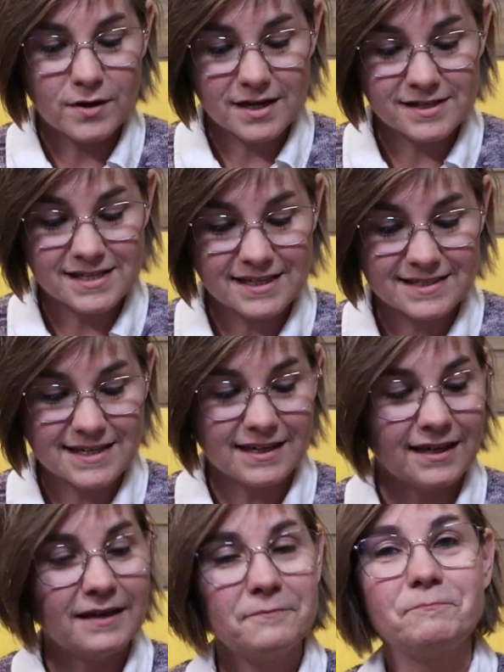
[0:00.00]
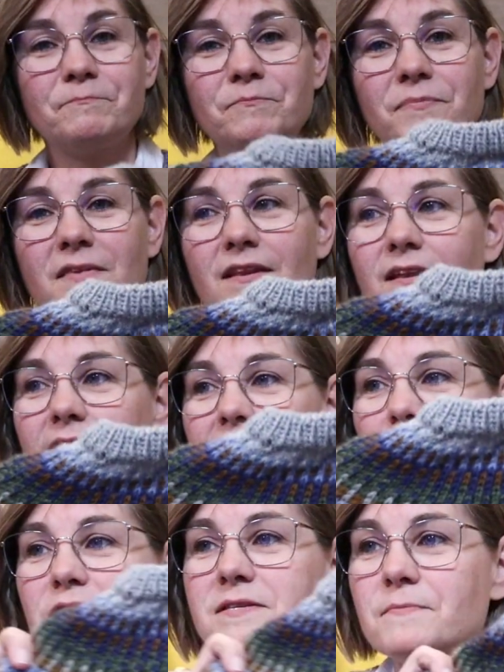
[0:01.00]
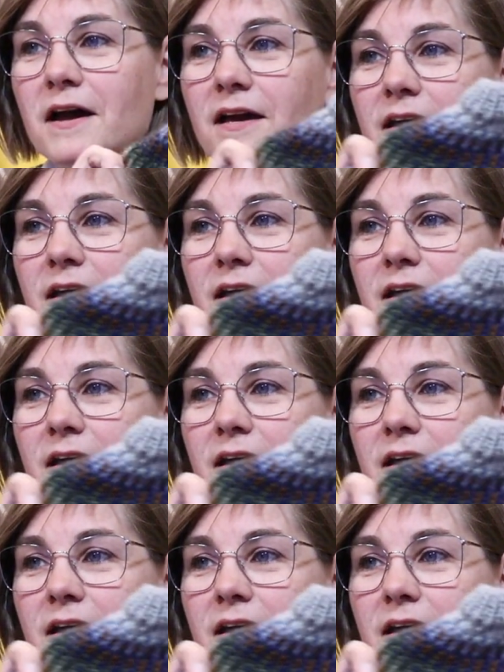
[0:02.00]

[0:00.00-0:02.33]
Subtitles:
addicting. Here is my